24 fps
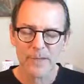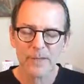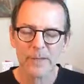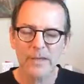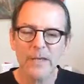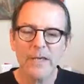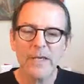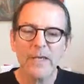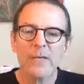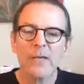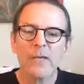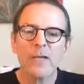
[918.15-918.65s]

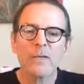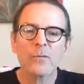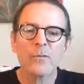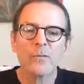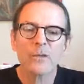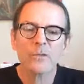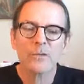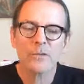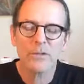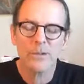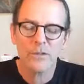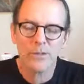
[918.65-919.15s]
thinking
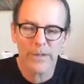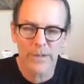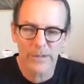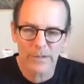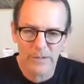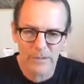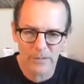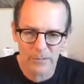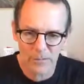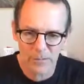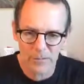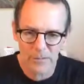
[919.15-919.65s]
we're doing
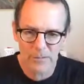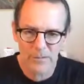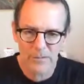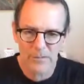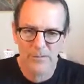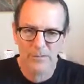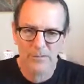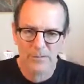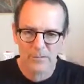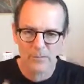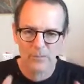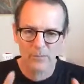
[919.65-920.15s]

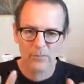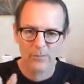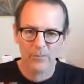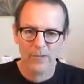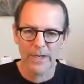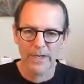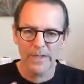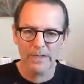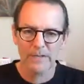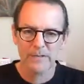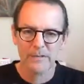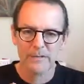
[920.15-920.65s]

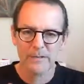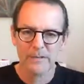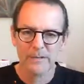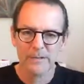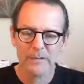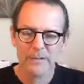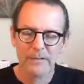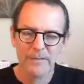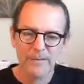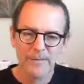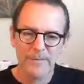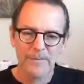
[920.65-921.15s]
right.
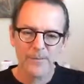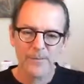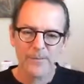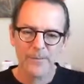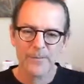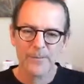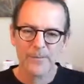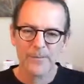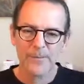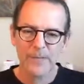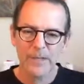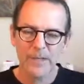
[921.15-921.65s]

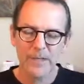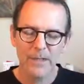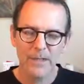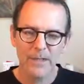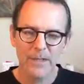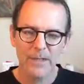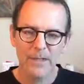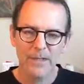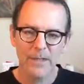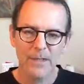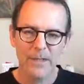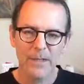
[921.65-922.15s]

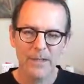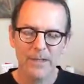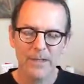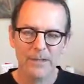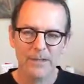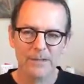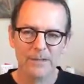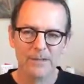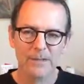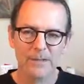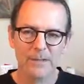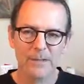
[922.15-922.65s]
And
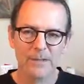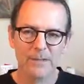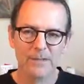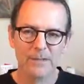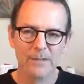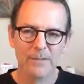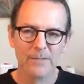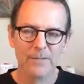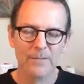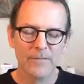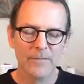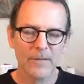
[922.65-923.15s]
it's
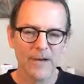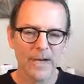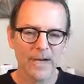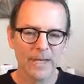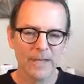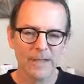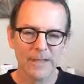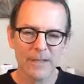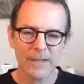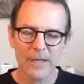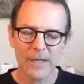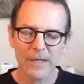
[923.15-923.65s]
a
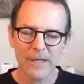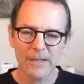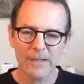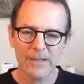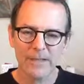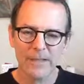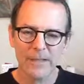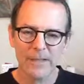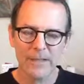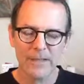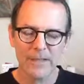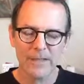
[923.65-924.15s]
fine line,
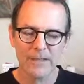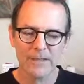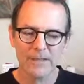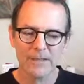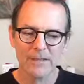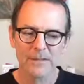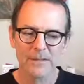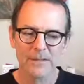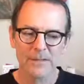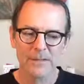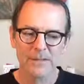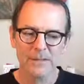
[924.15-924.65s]
and
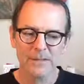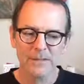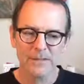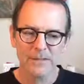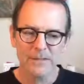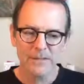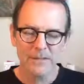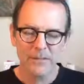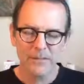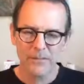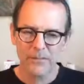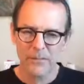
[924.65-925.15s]
it's
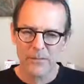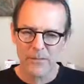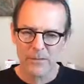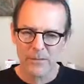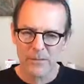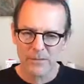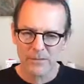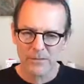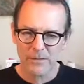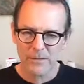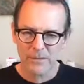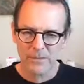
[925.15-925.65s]

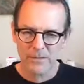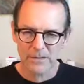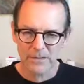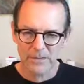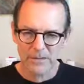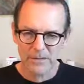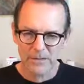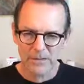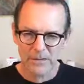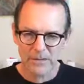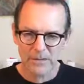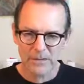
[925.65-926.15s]
difficult to
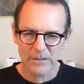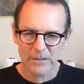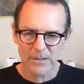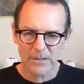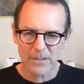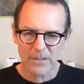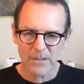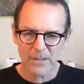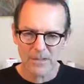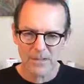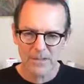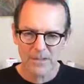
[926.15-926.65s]
discern.